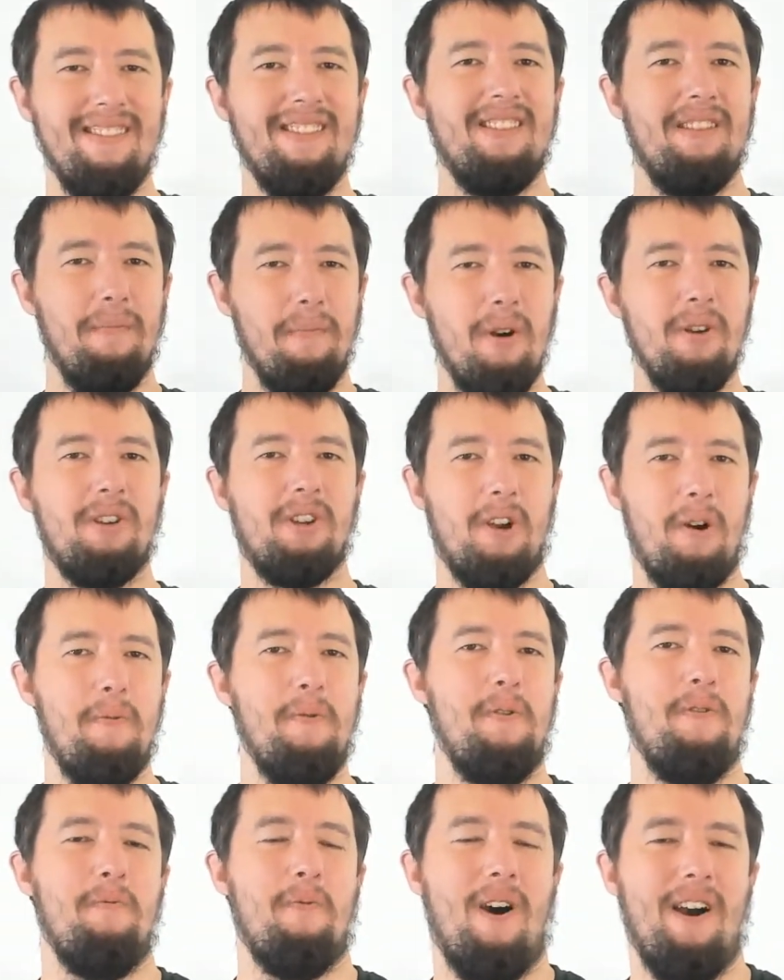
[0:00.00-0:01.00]
the most
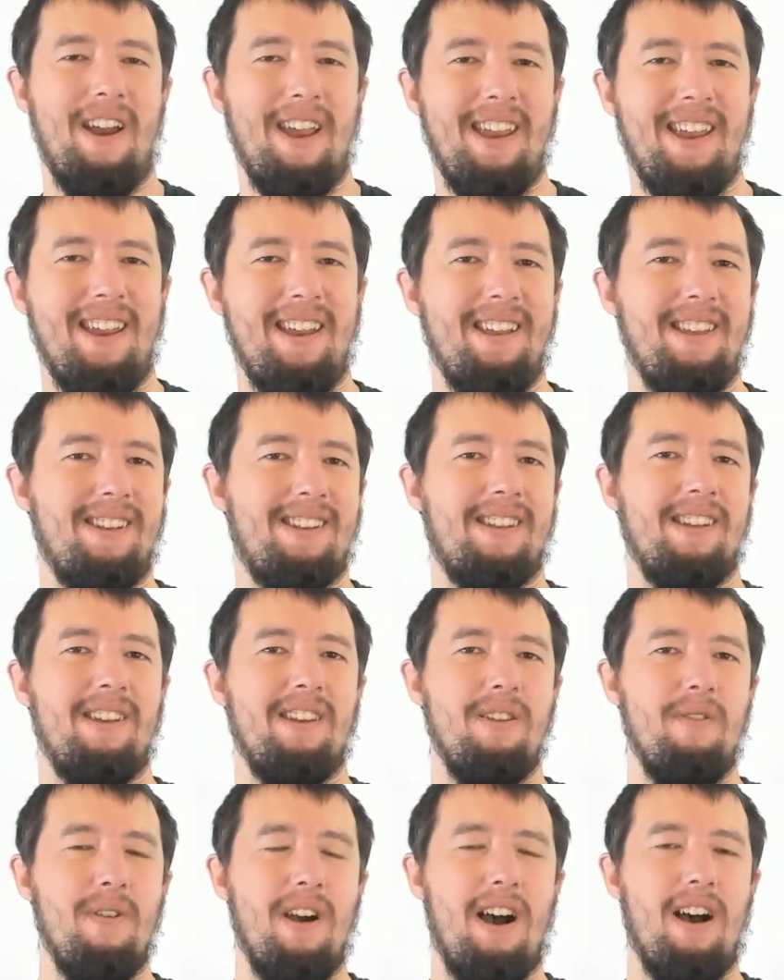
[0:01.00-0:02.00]
common way is that
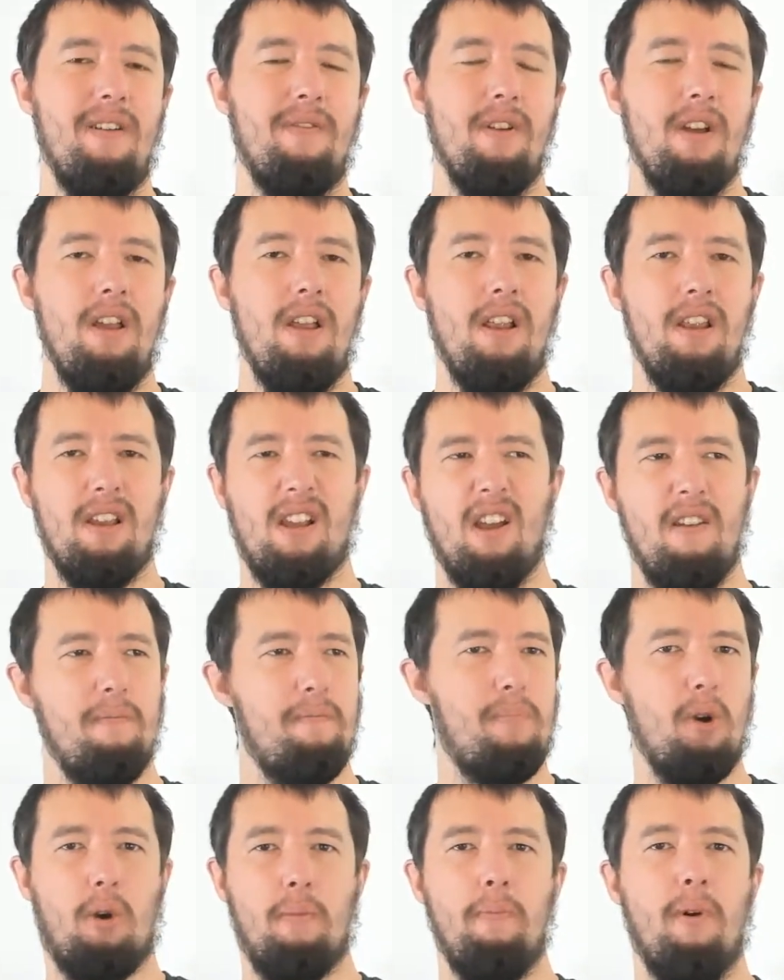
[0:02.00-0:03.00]
you have kind of
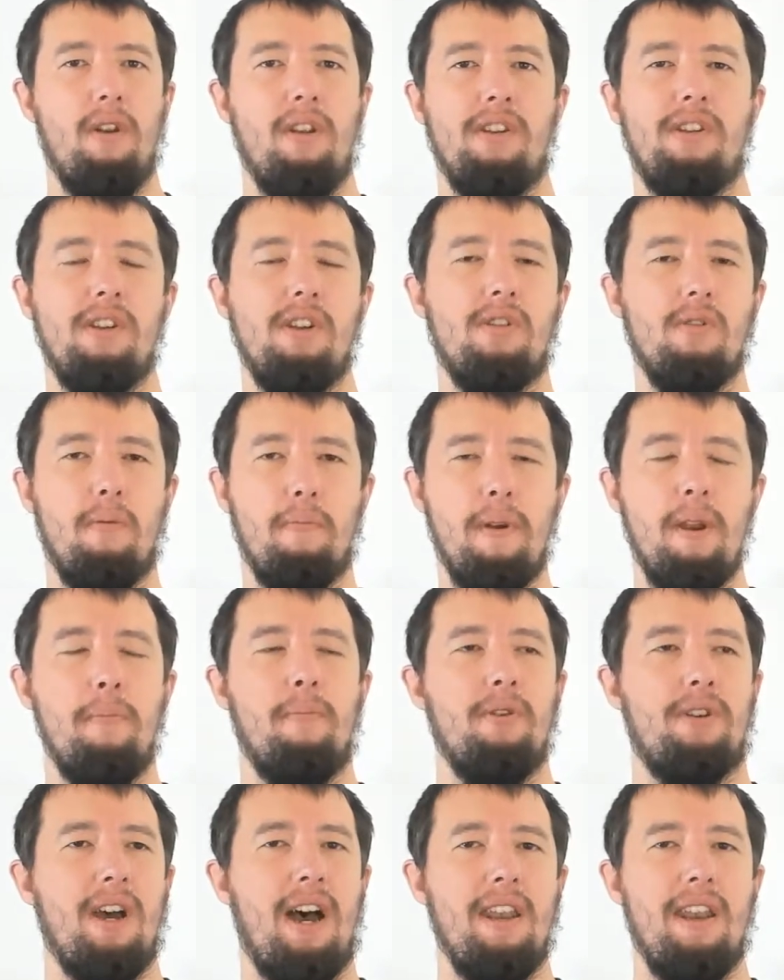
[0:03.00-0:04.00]
book monitors or
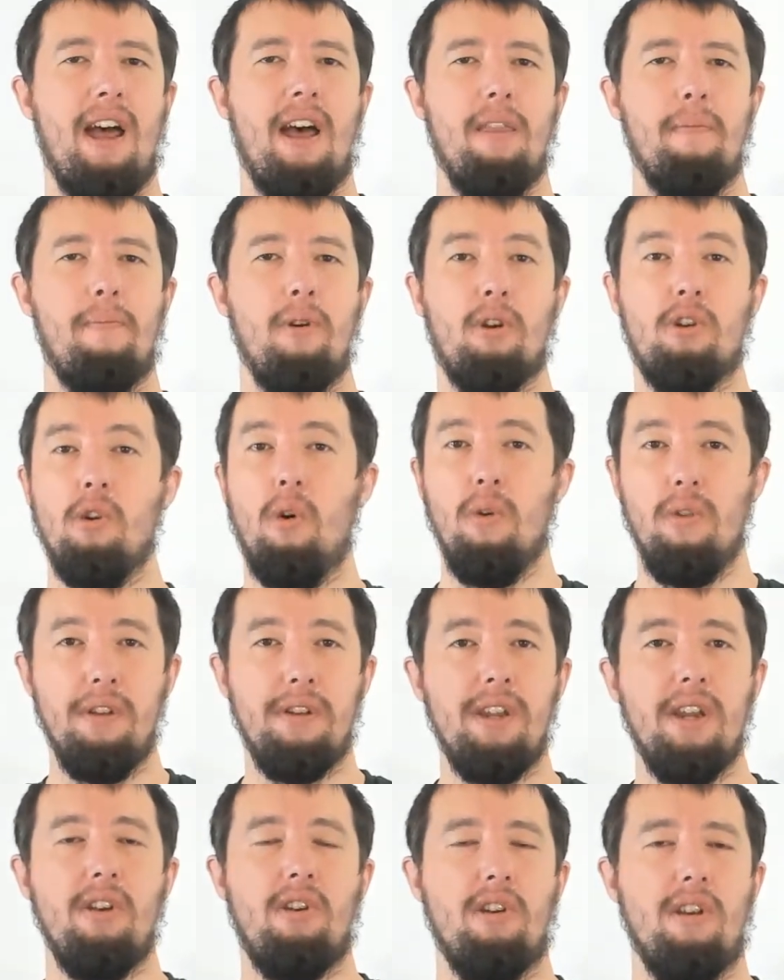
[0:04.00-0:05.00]
people to hand out the books, or the
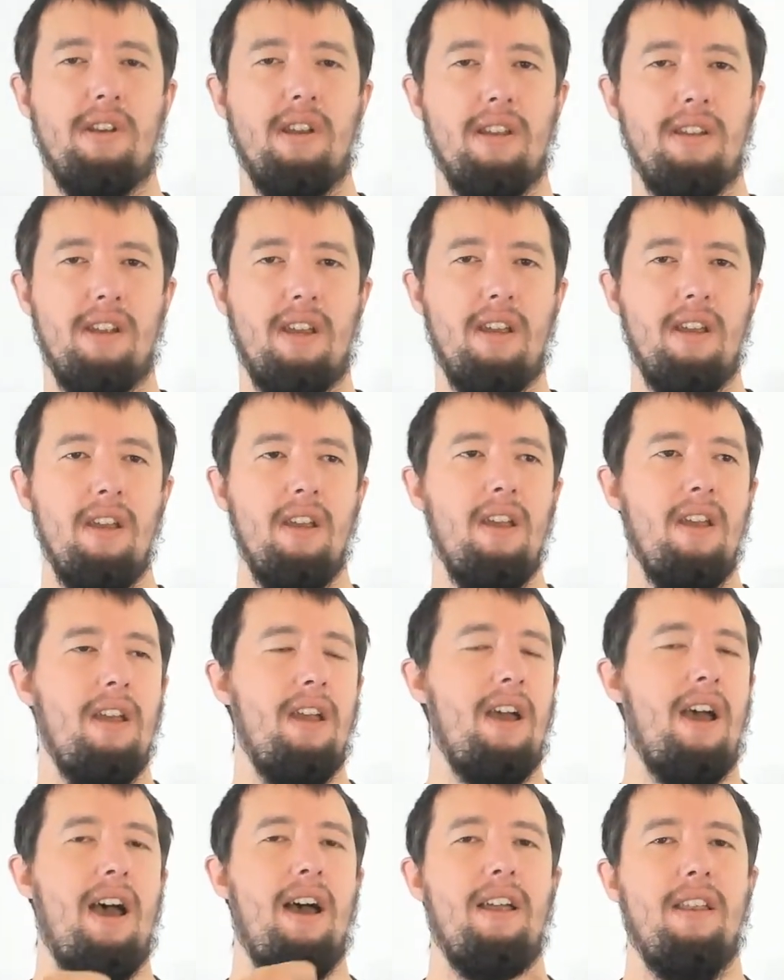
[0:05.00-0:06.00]
teacher does it,
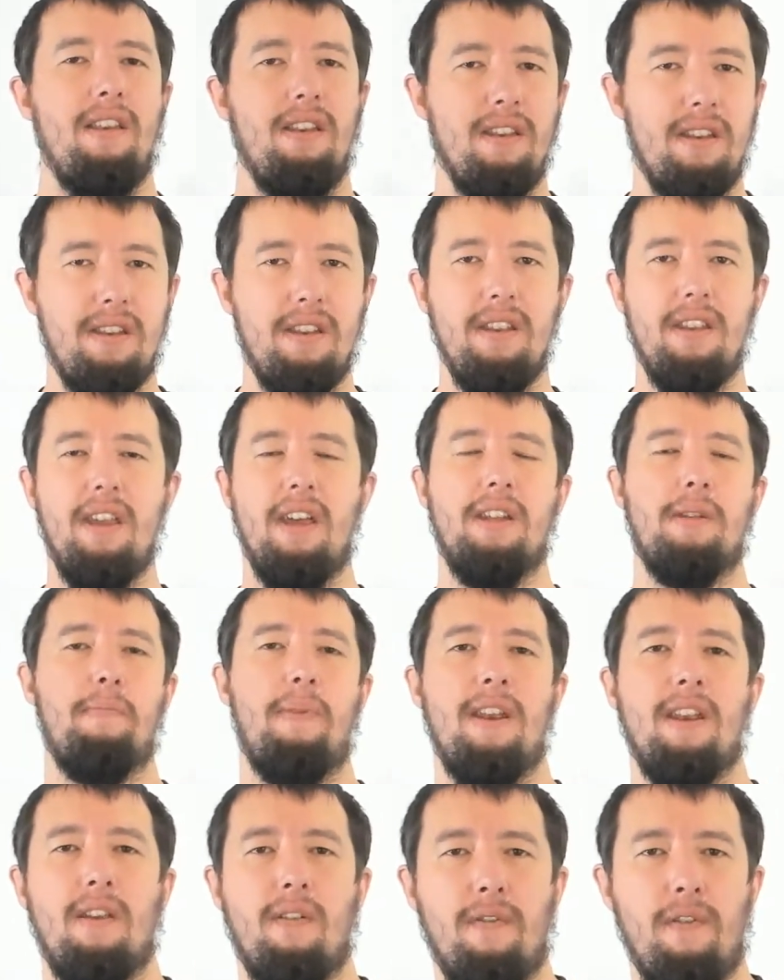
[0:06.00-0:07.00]
and they're
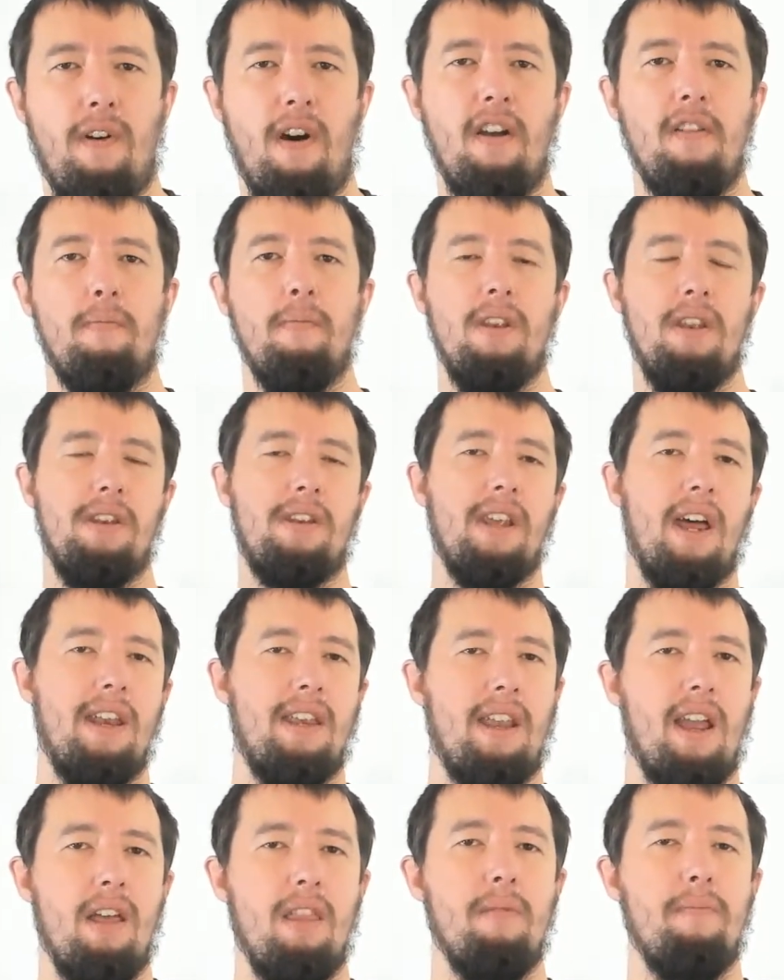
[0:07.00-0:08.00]
spending 5 minutes
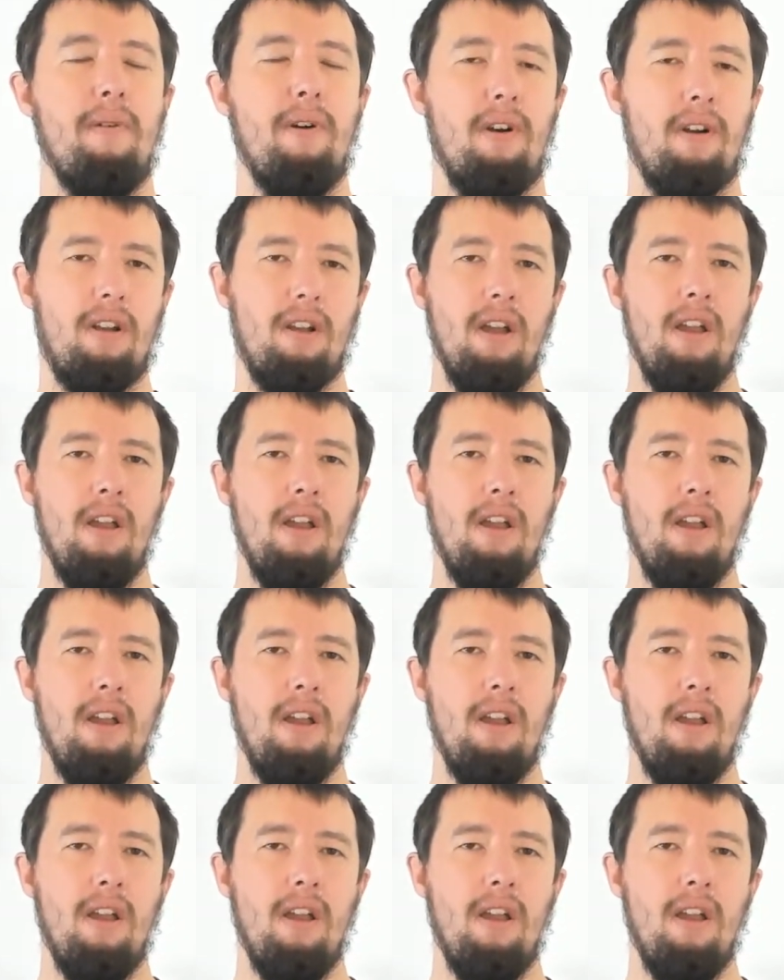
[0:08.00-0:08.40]
handing out the book.